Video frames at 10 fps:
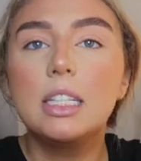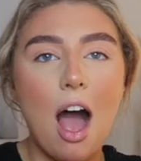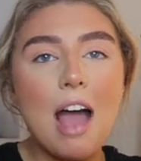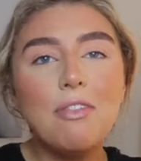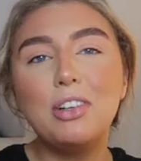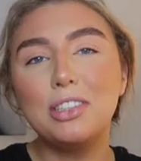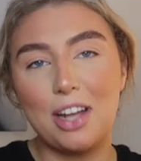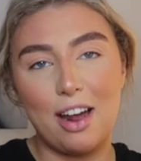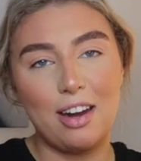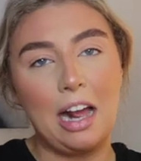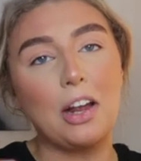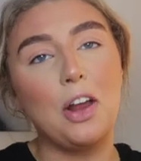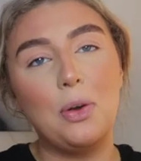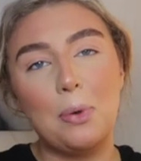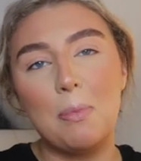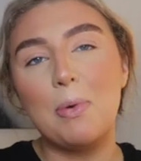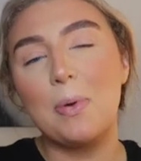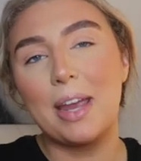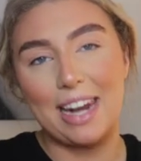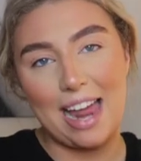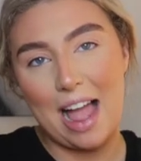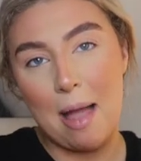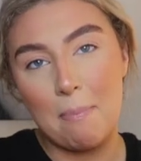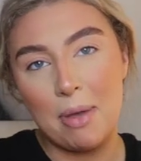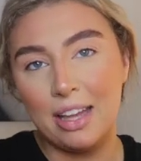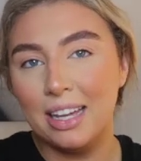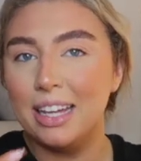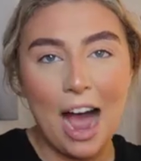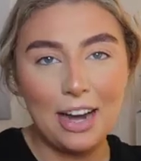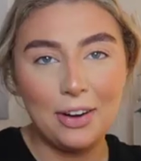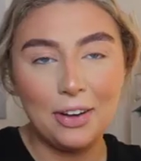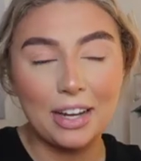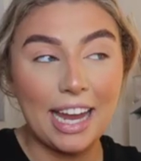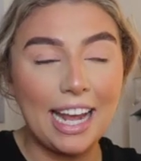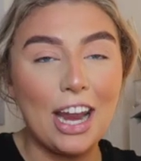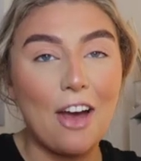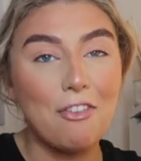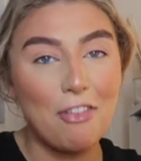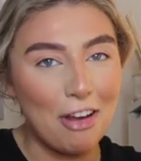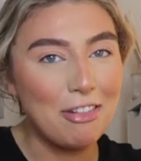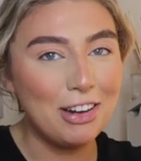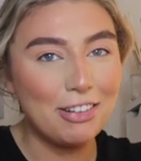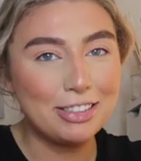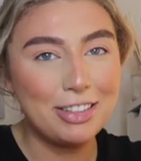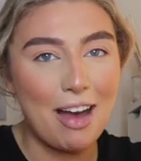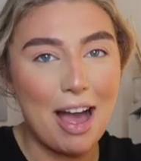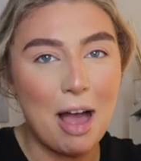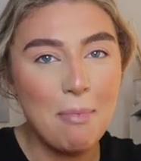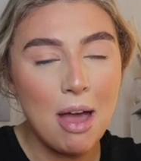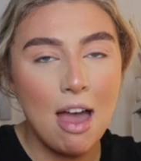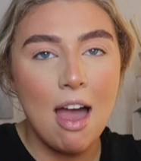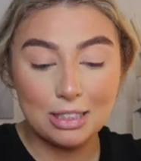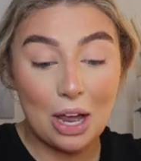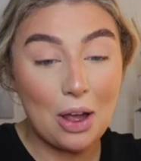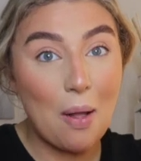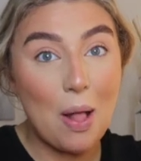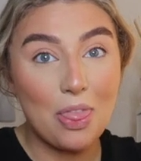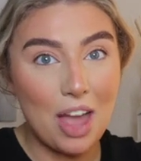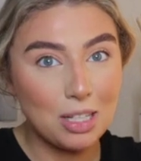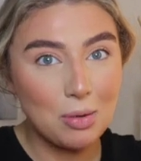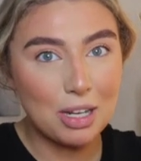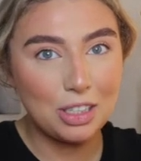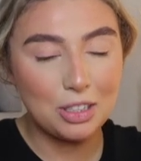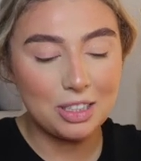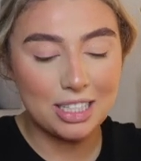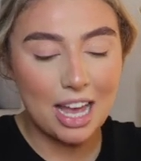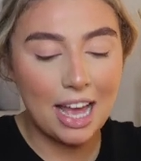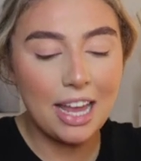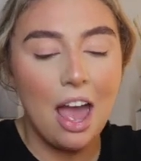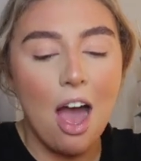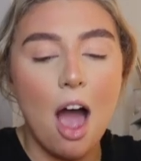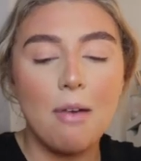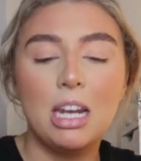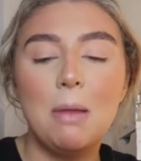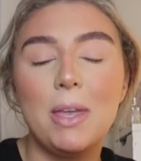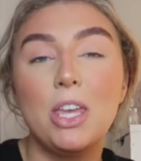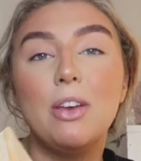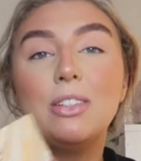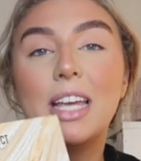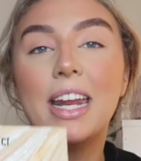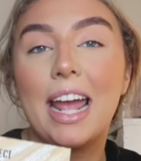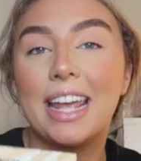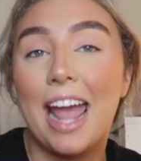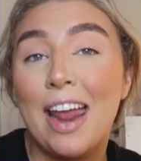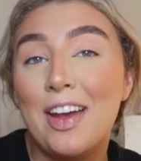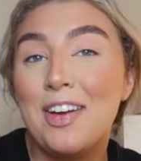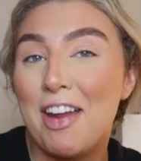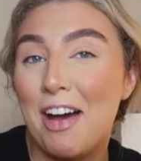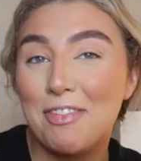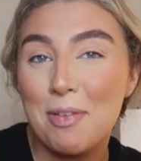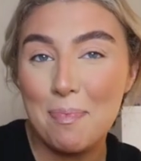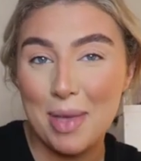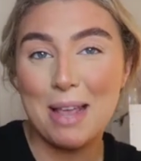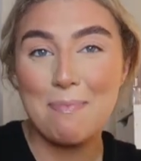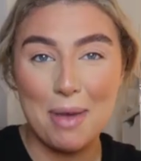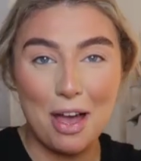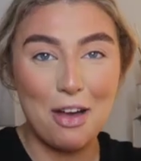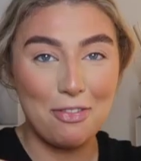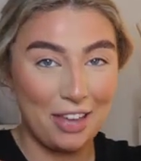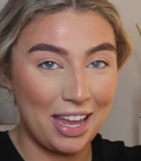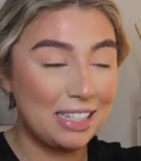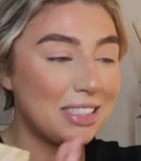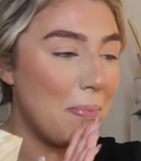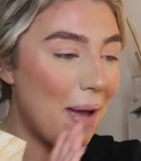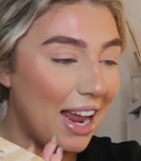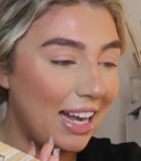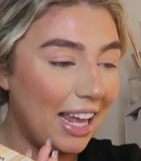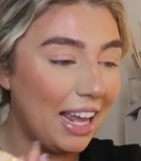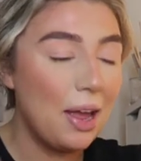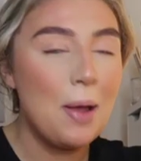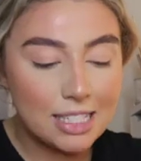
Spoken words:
I have not done like a normal glam eye look in a very long time, so that is what I'm gonna do today. I'm gonna be using again another Be Perfect palette.